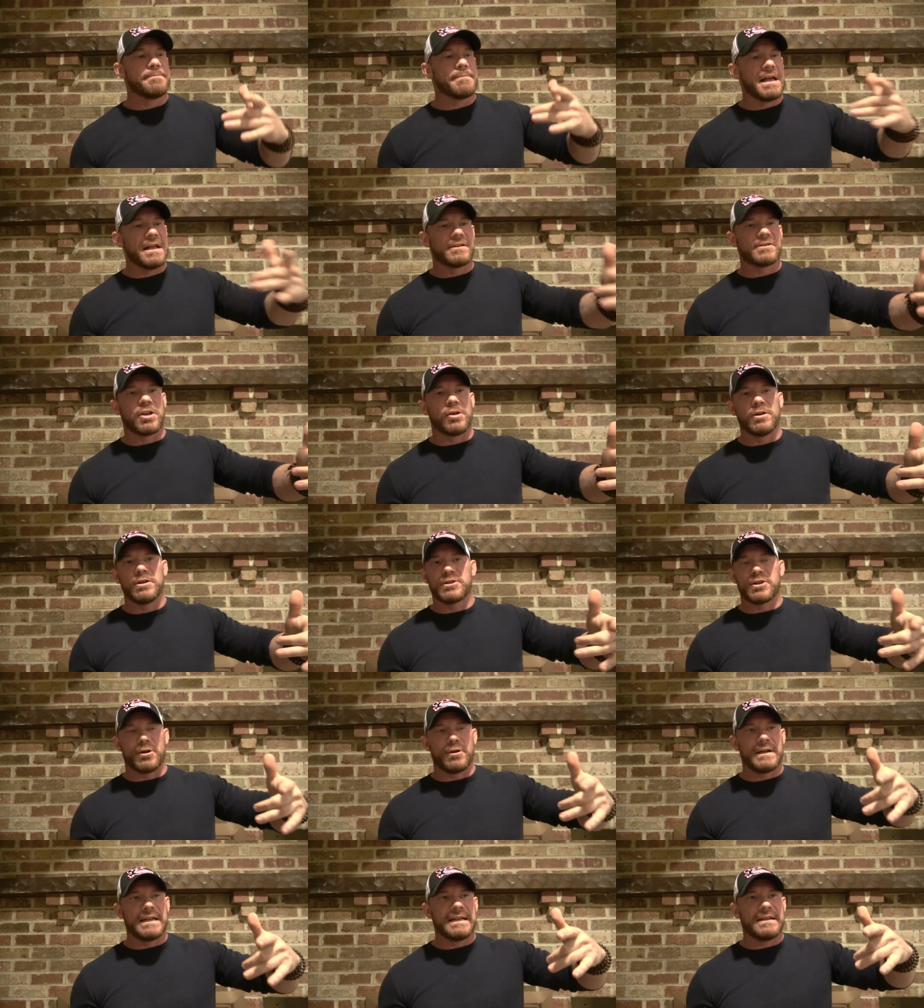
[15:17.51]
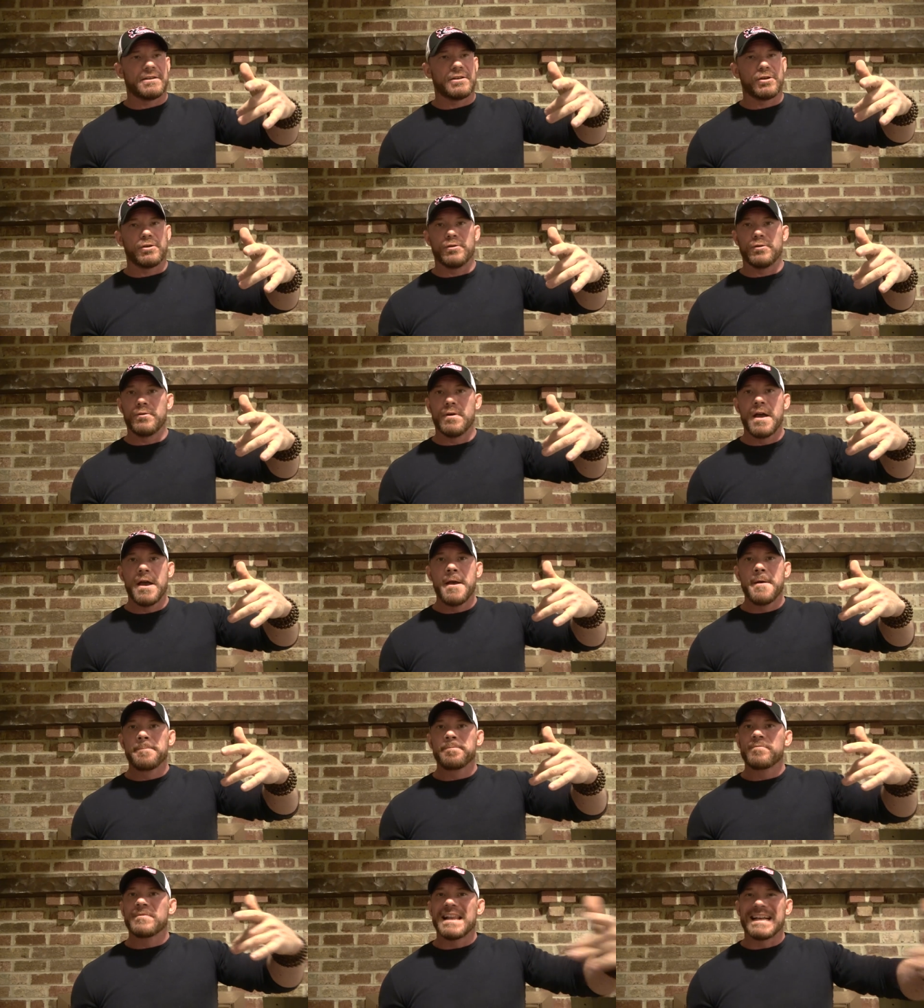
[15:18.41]
Melatonin turned into
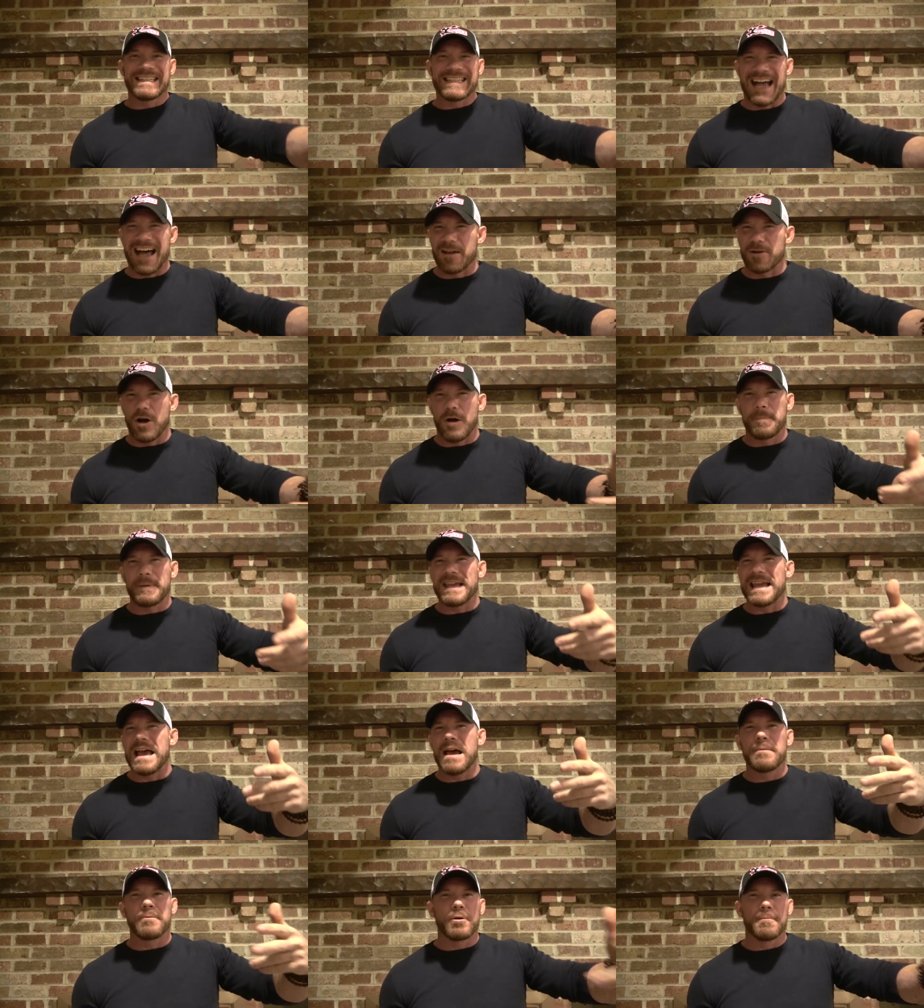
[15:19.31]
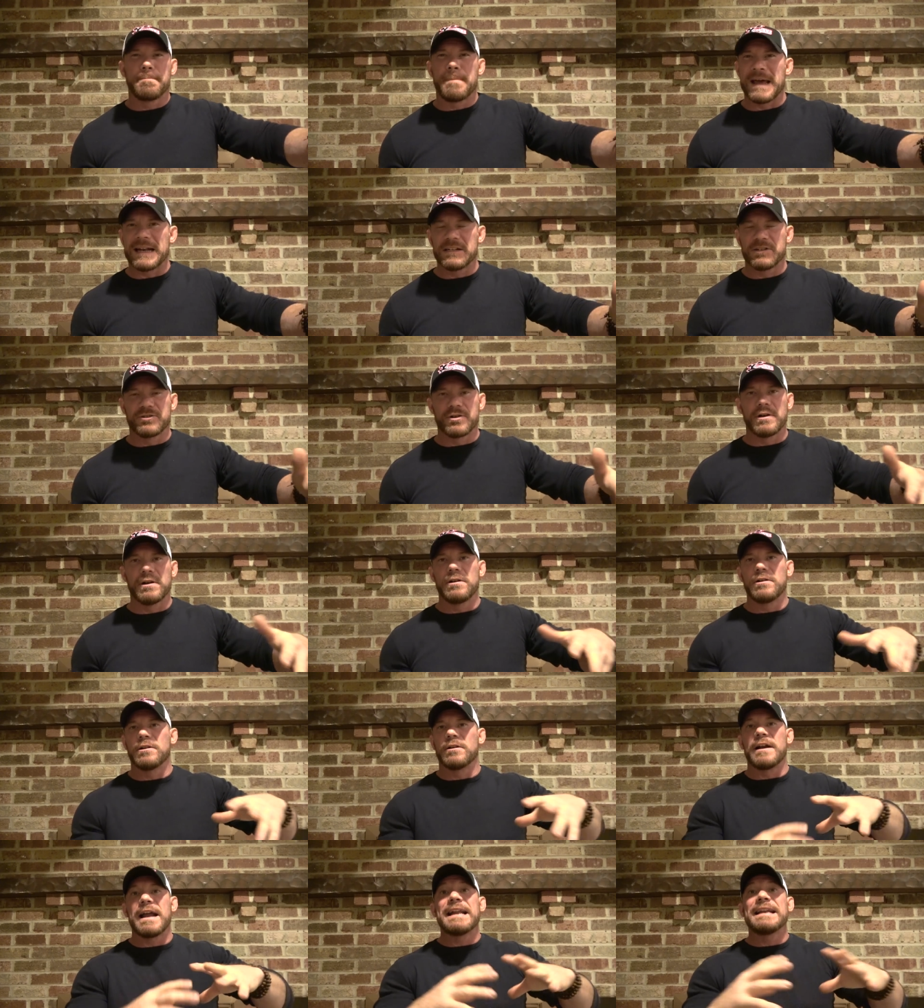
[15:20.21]
like Tylenol PM or
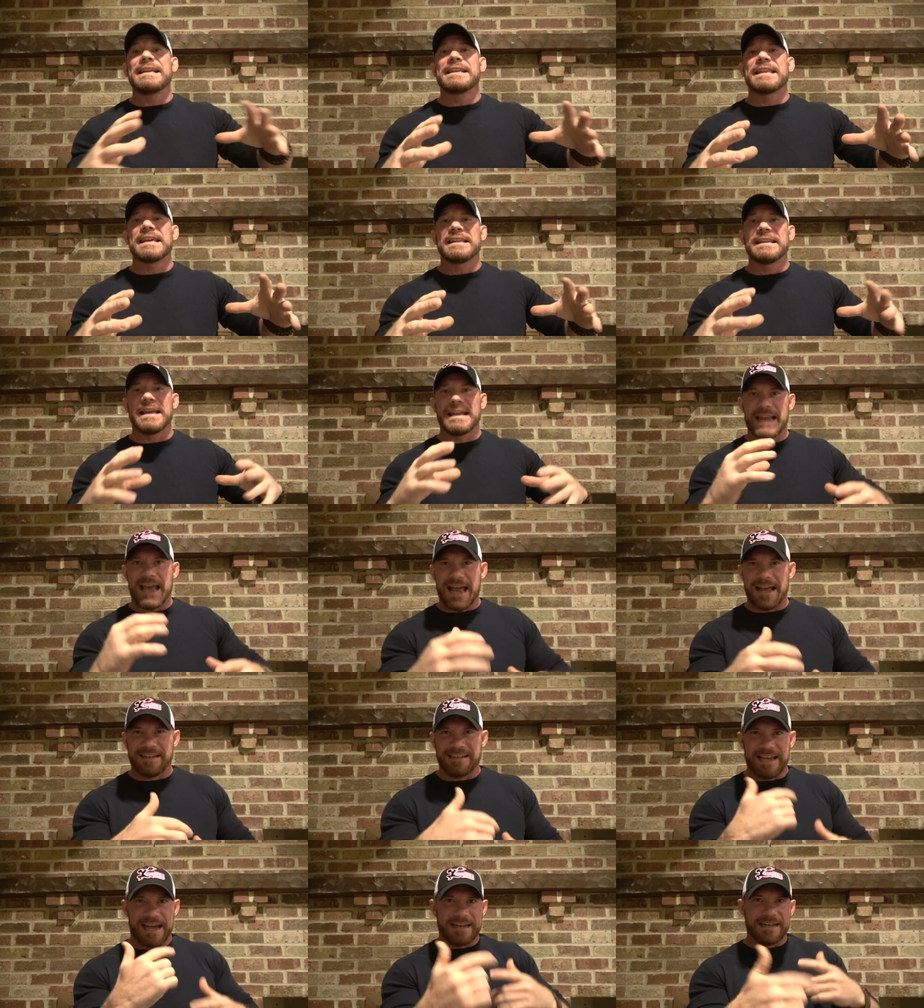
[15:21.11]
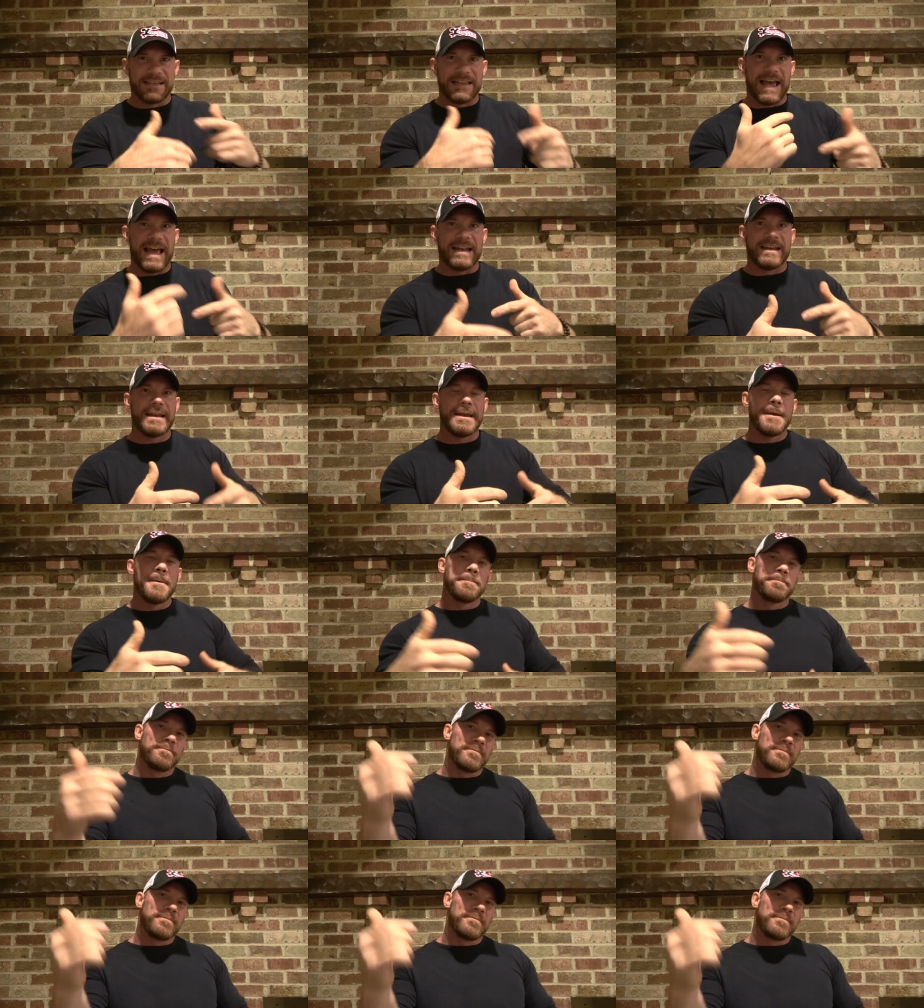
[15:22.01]
Benadryl or anything that had kind of that